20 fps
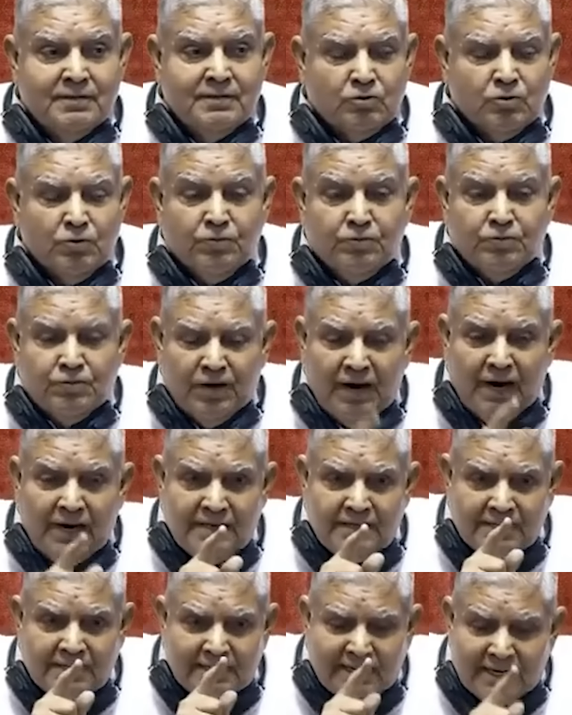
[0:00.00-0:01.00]
to
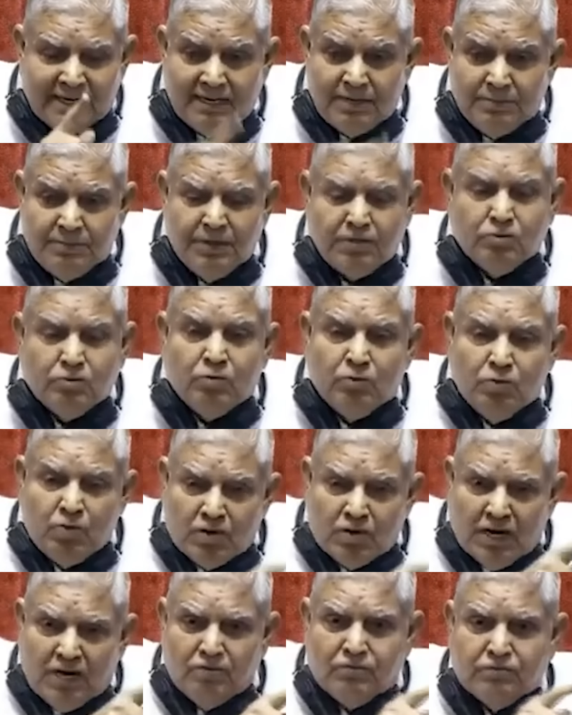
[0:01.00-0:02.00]
find an alibi to
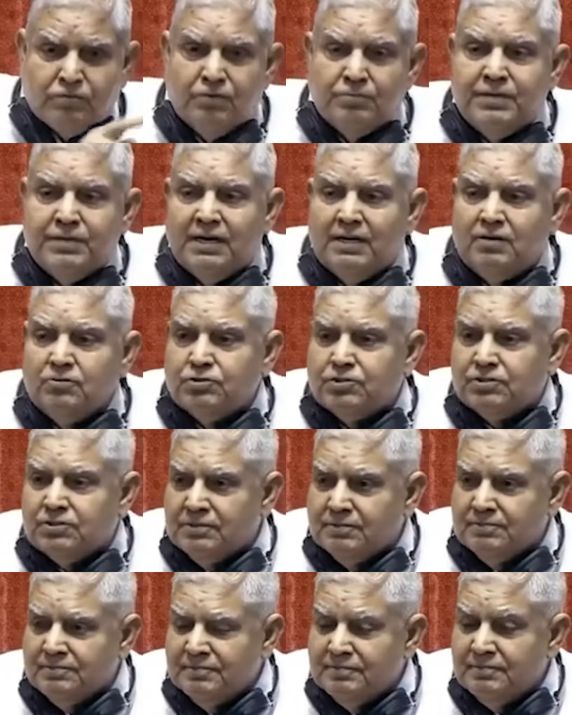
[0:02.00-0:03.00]
walk out from the house,
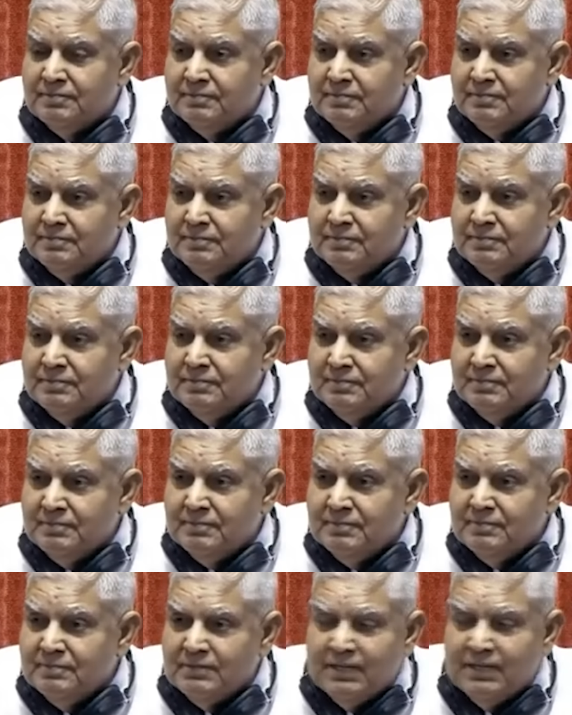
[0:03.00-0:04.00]

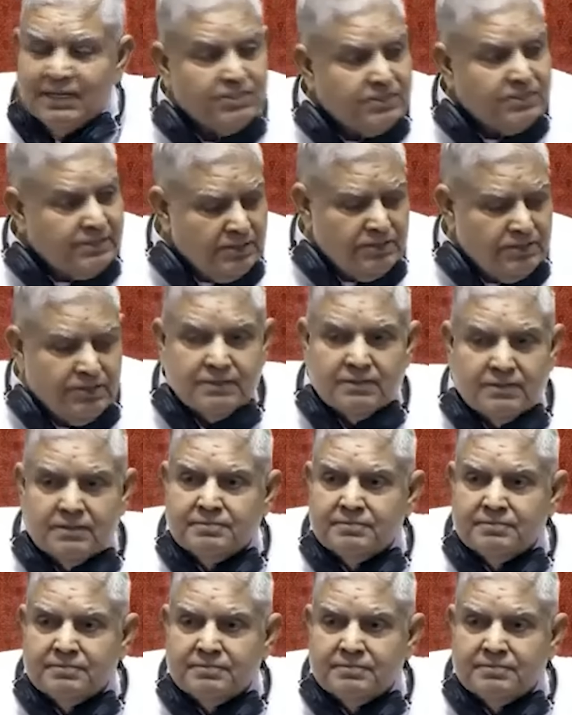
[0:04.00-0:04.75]
they stage it.